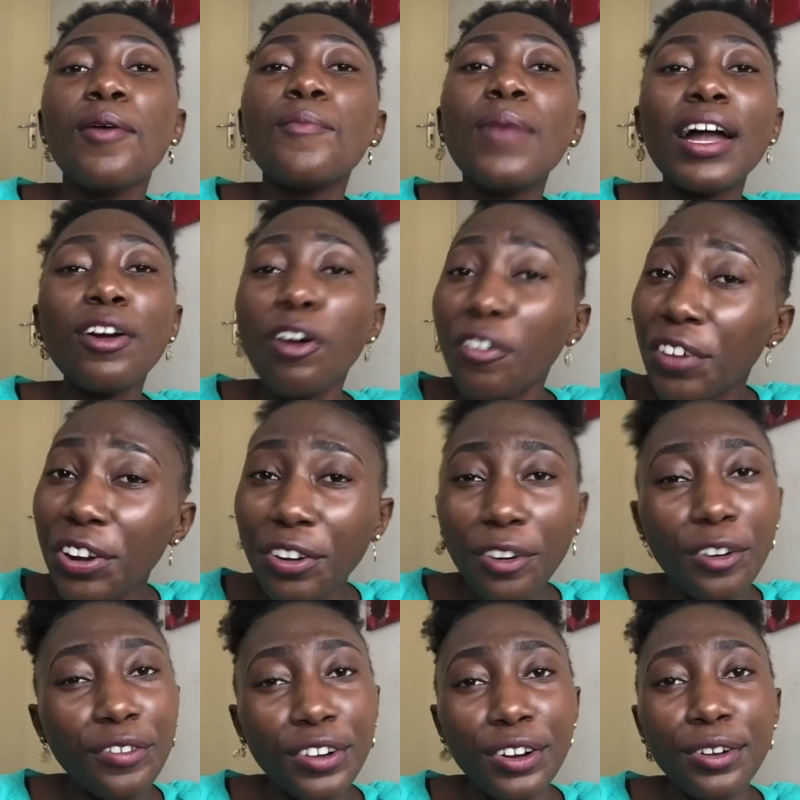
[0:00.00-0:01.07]
But
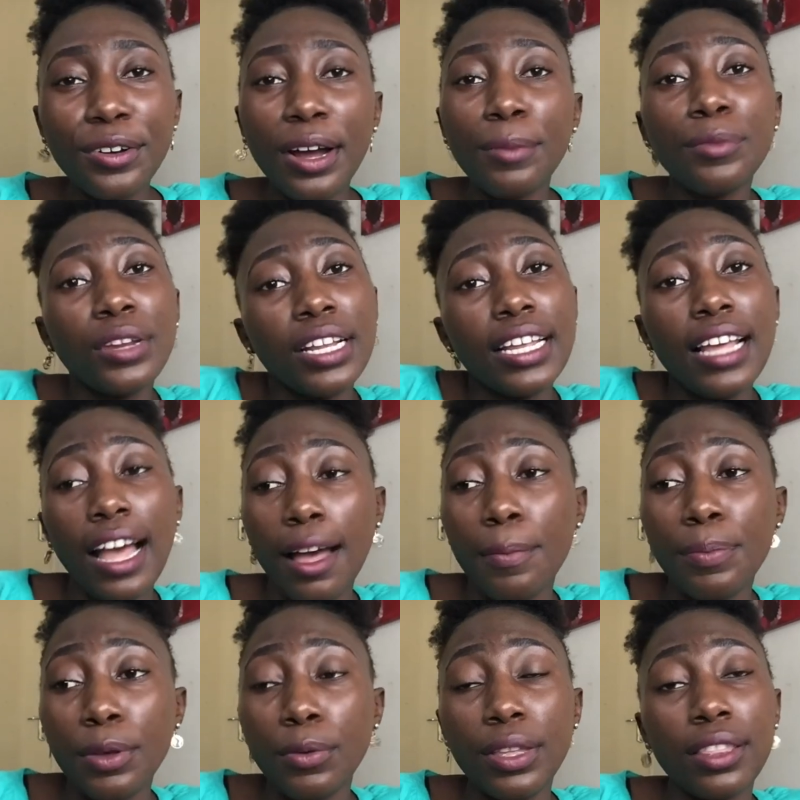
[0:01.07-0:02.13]
overall, overall, I'm really
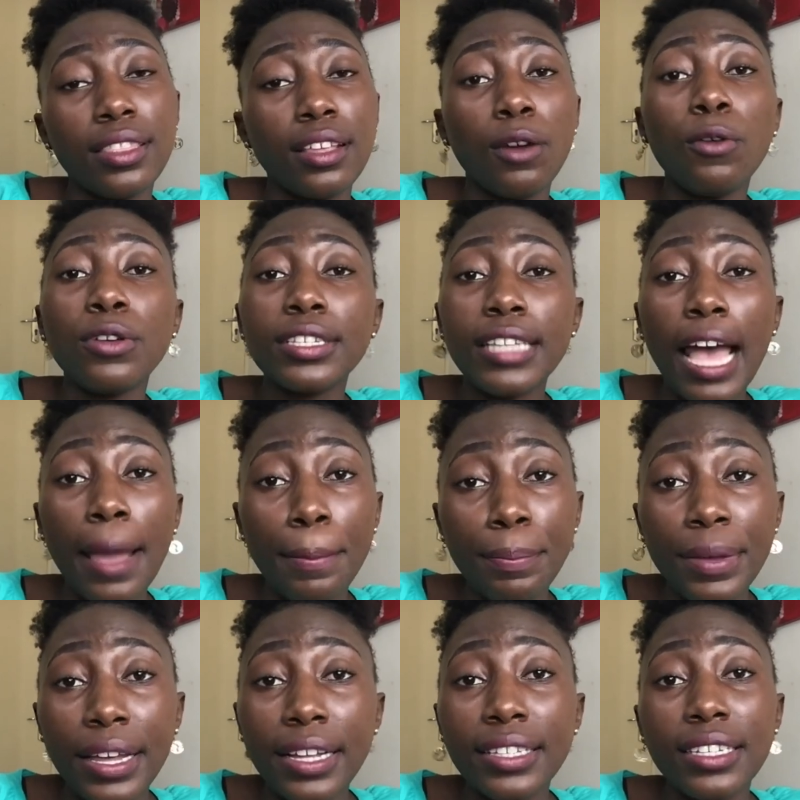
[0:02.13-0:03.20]
happy with the course I
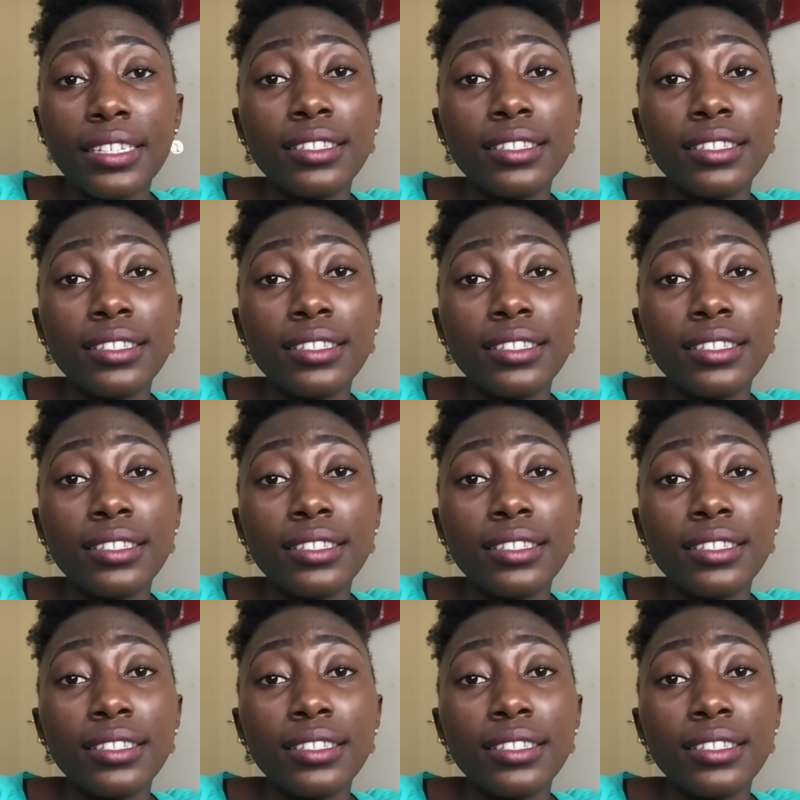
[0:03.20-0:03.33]
picked.